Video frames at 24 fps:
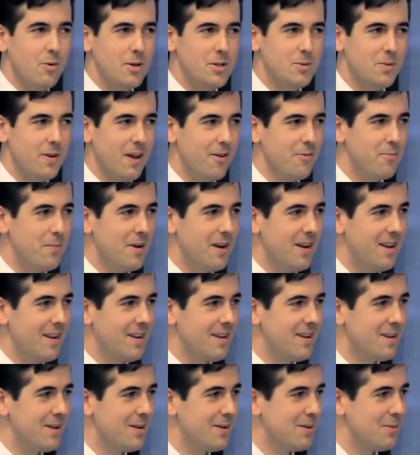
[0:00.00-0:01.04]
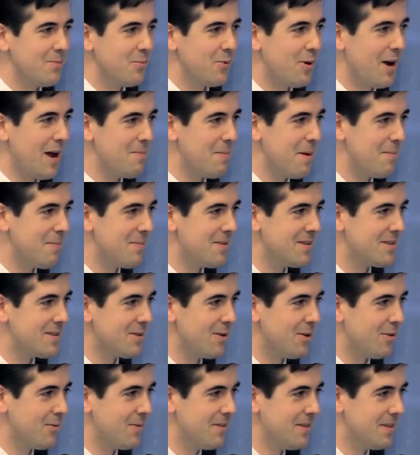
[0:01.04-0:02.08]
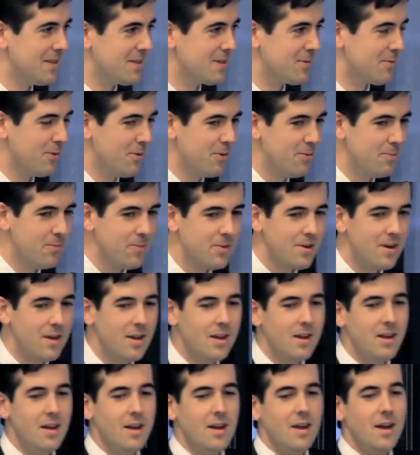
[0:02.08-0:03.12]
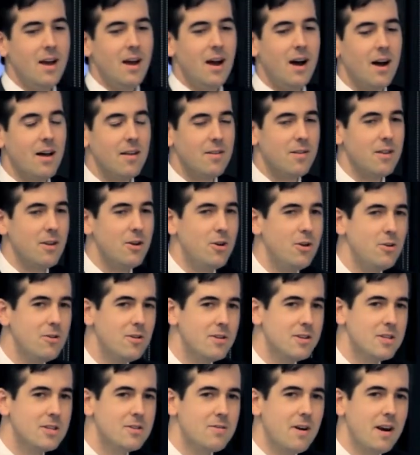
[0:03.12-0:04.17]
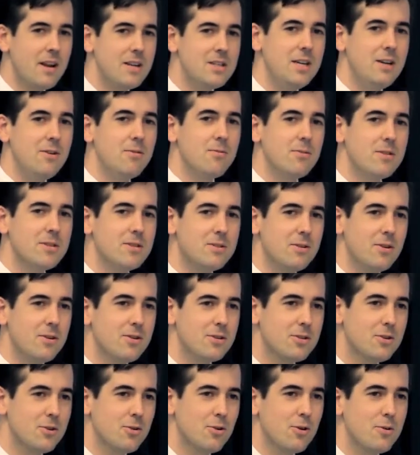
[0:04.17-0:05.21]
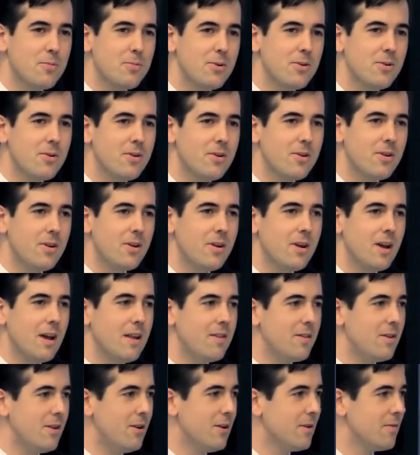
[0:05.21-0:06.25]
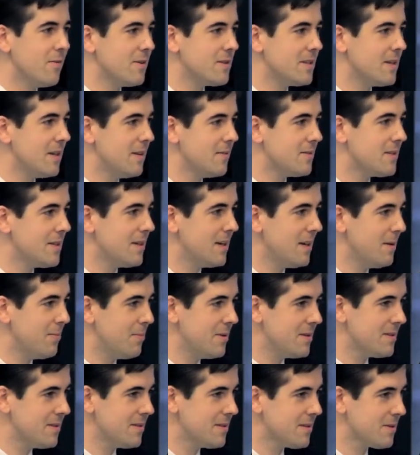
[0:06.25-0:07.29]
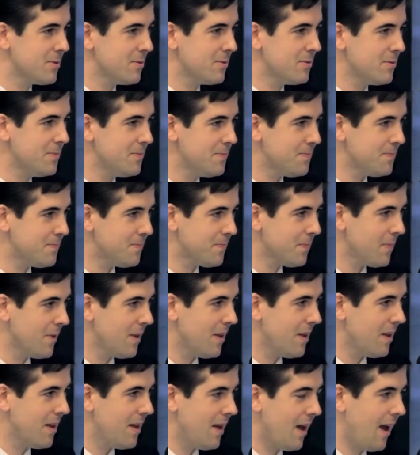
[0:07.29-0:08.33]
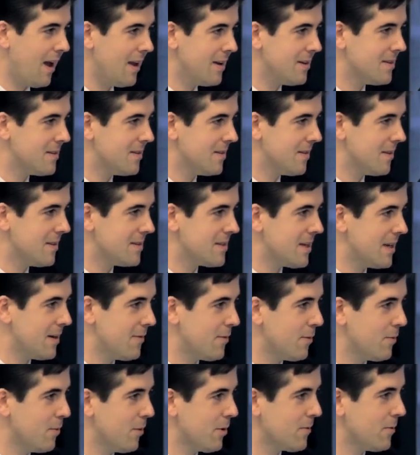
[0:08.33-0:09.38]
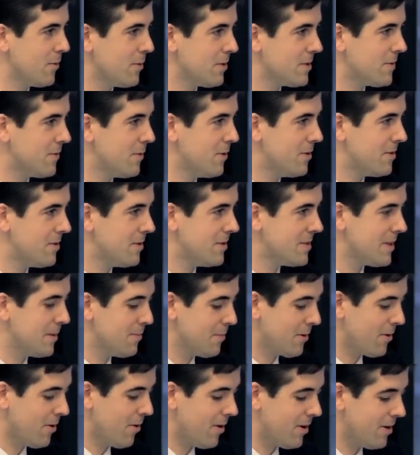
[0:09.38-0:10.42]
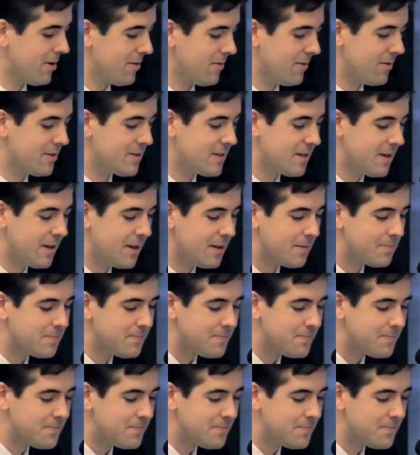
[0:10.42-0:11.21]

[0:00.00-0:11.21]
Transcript: which we have many proud members of in this room, the Union Strategy Research Group at the University of Sydney Business School, and the Centre for Workforce Futures at Macquarie University.